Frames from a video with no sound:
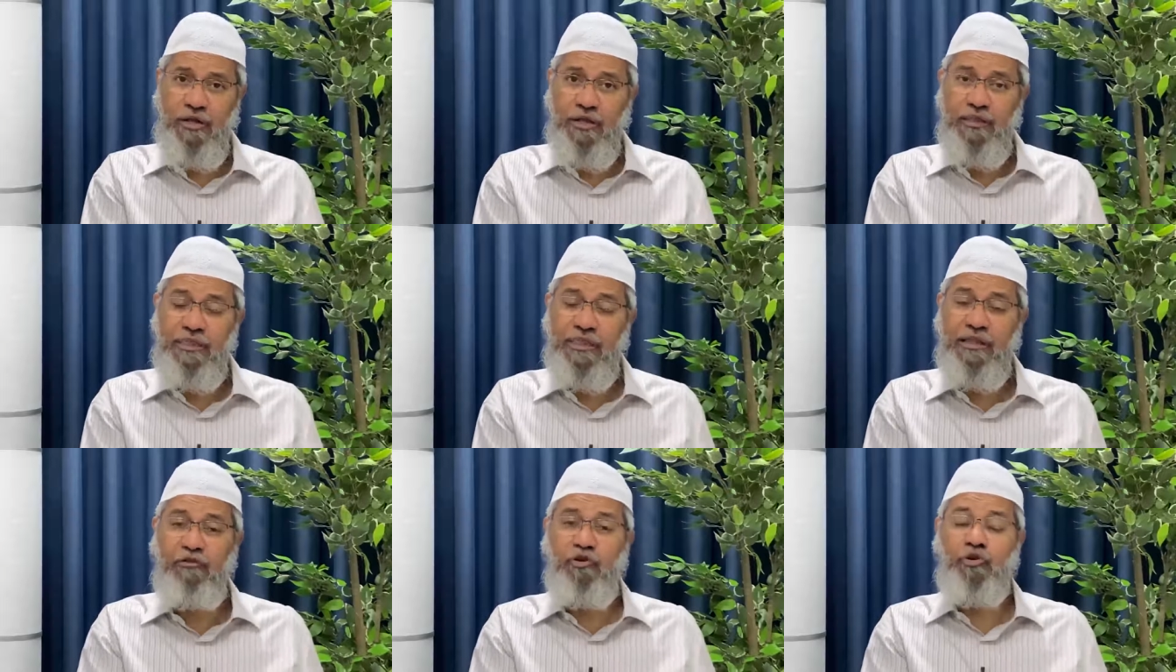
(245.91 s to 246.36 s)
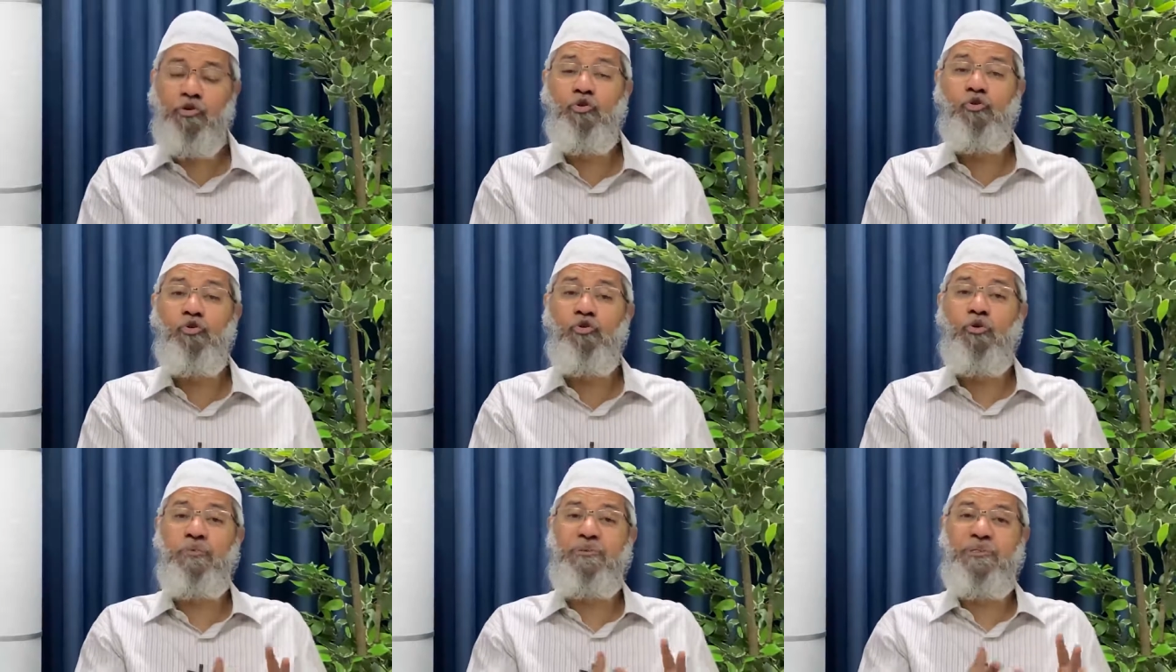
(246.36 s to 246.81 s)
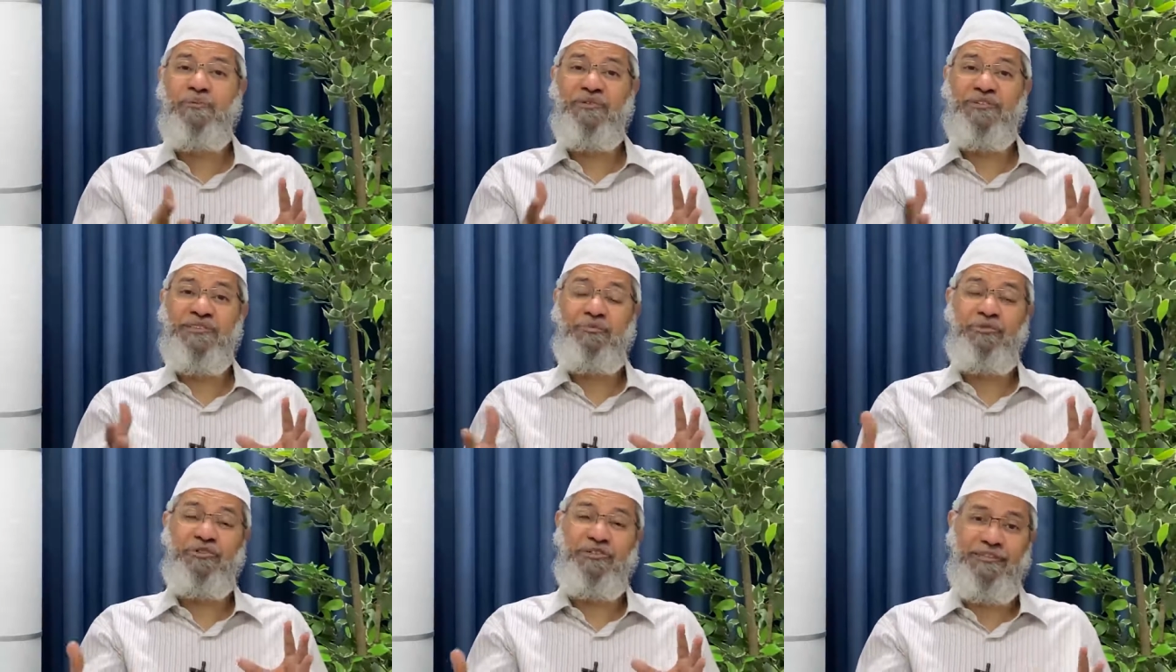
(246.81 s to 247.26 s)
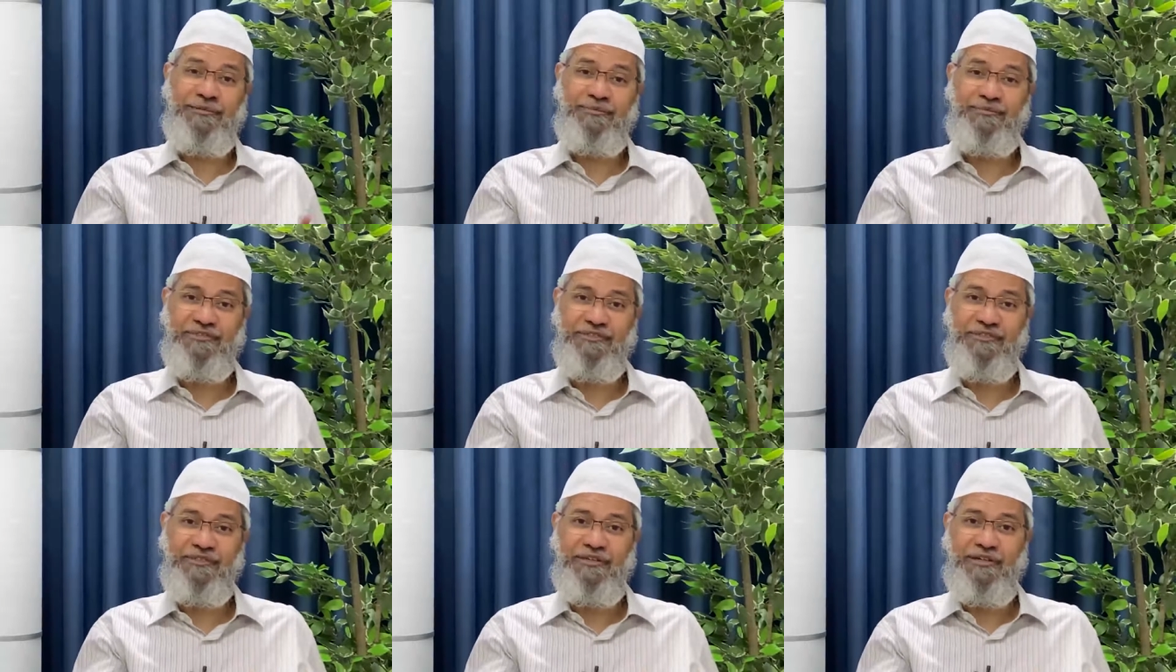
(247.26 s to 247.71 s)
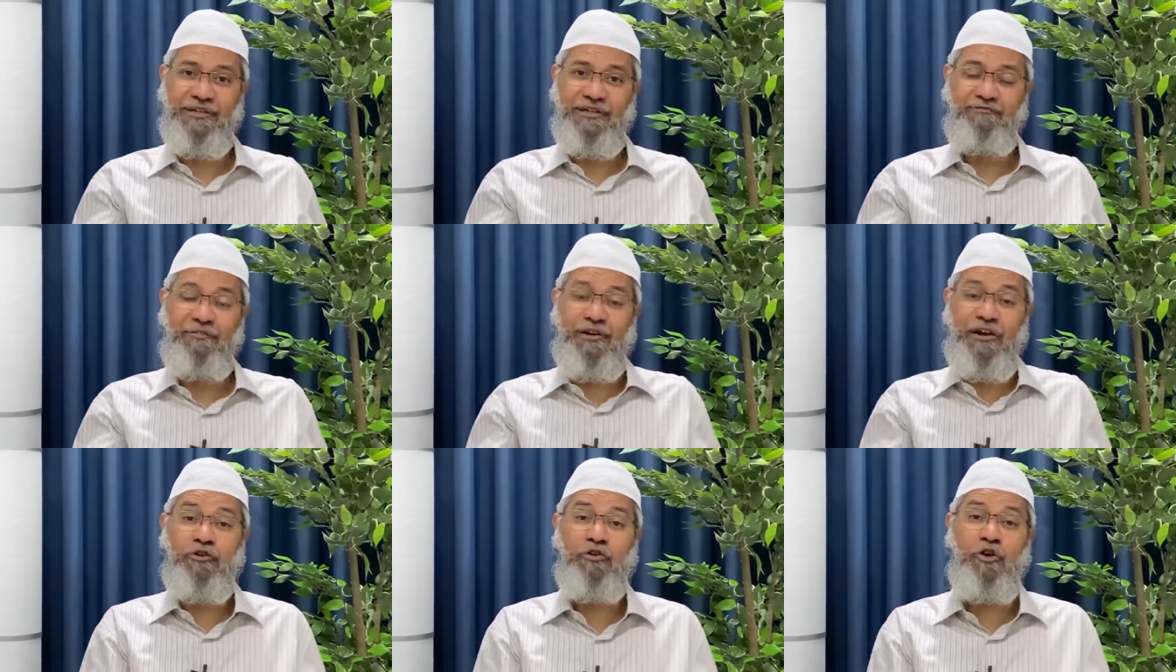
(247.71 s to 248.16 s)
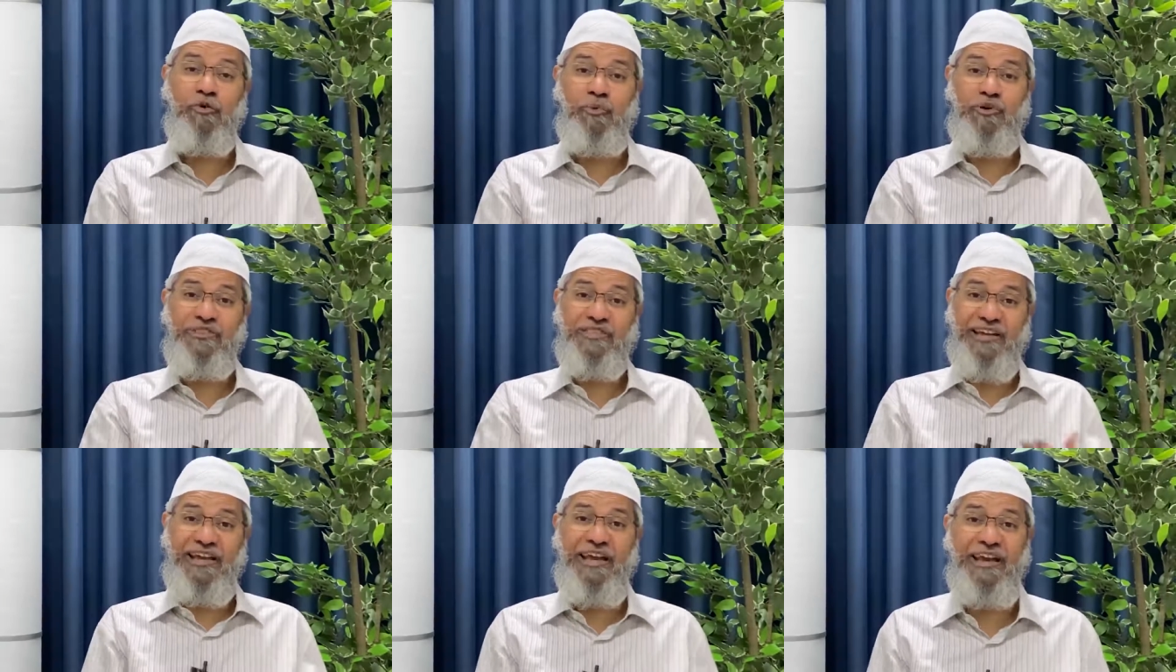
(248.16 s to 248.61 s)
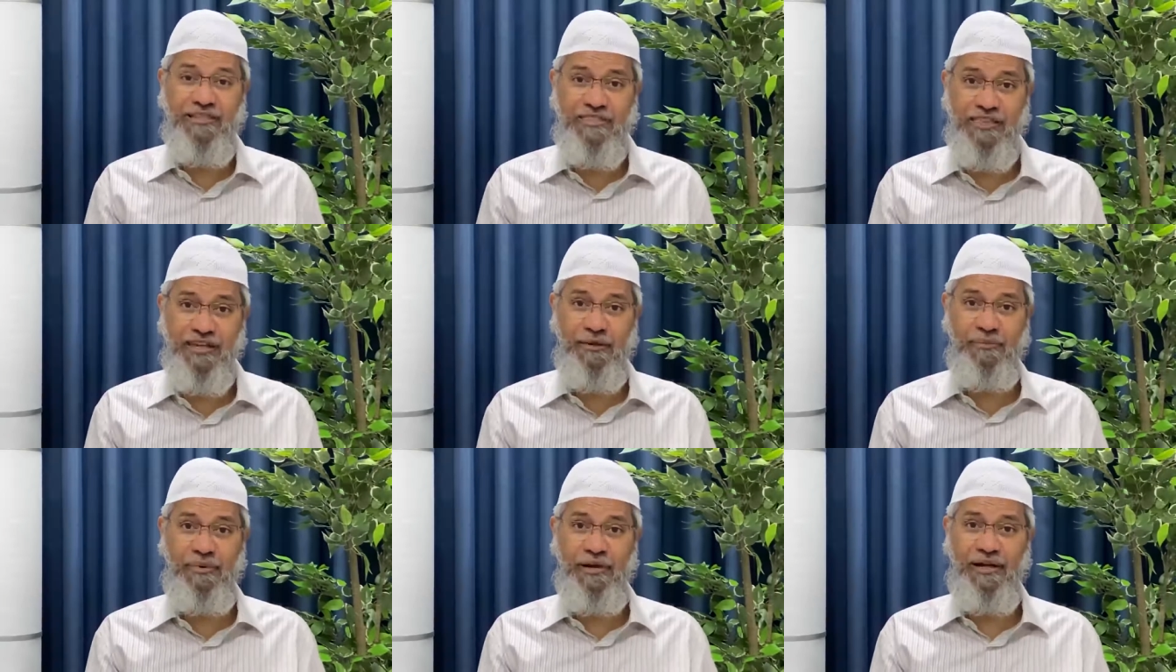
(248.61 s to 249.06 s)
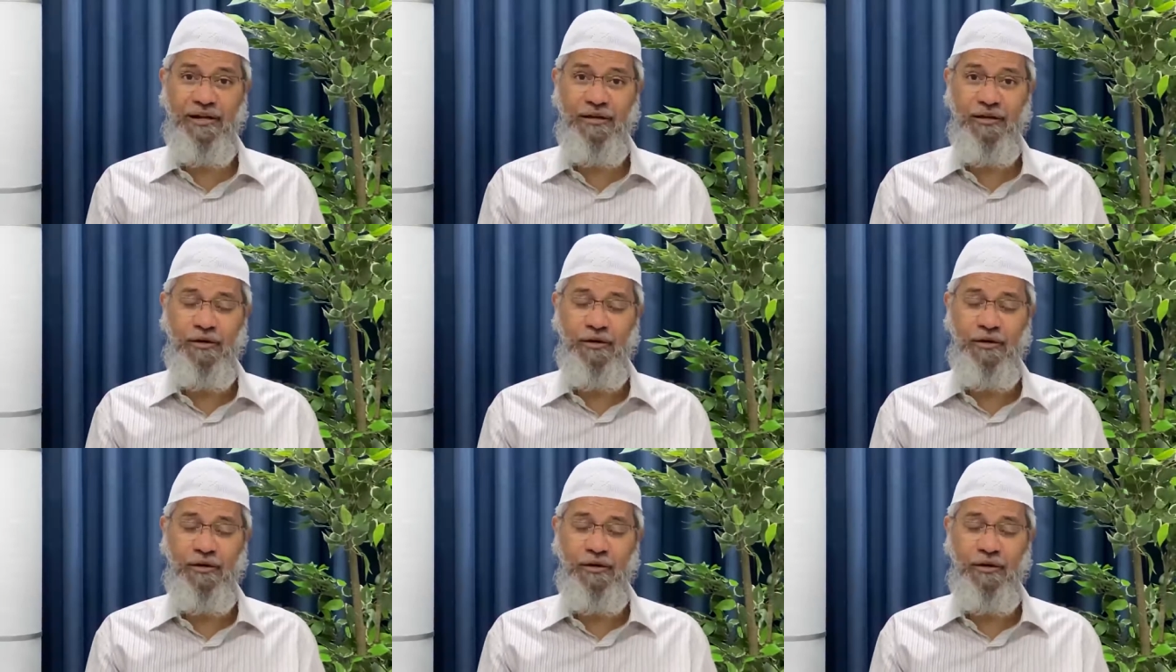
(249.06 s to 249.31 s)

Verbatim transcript: there were two groups among the Muslims. One group was against the debate.